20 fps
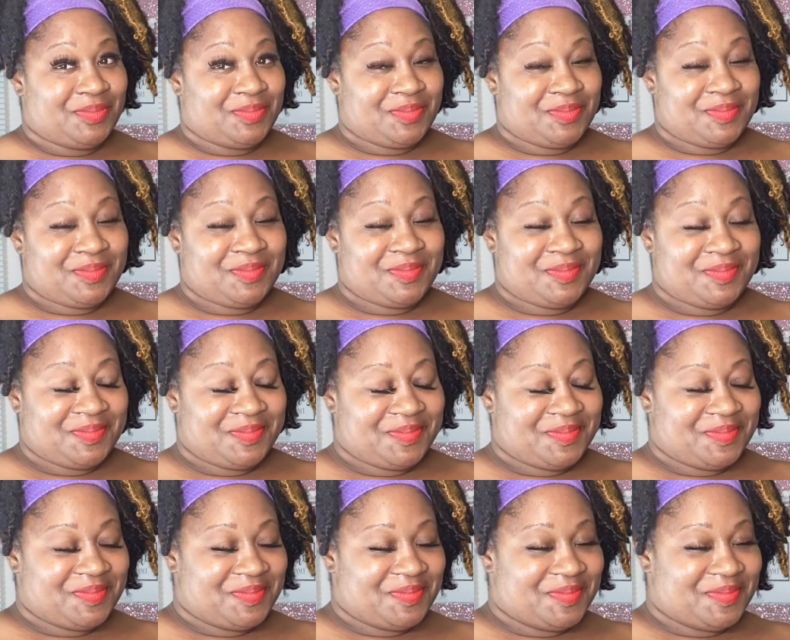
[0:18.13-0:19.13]

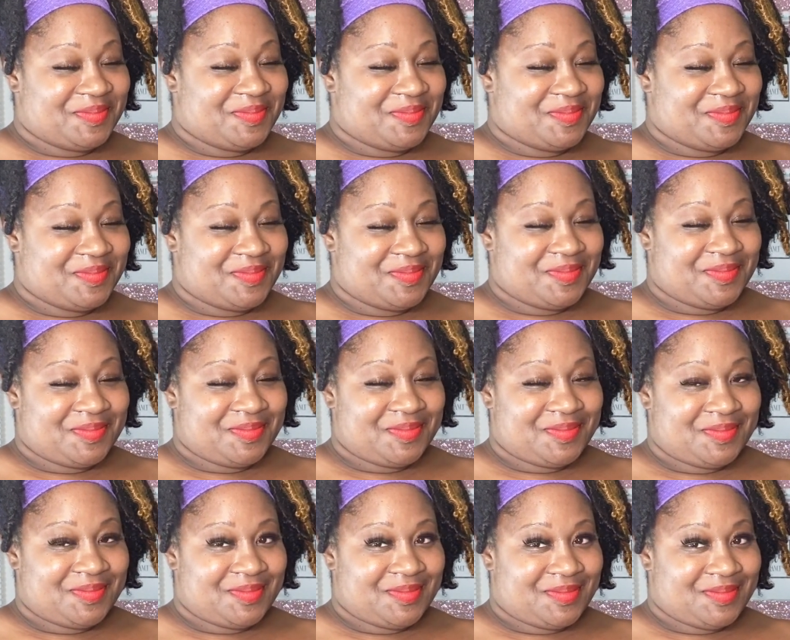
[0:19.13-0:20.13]
No one is speaking in this clip.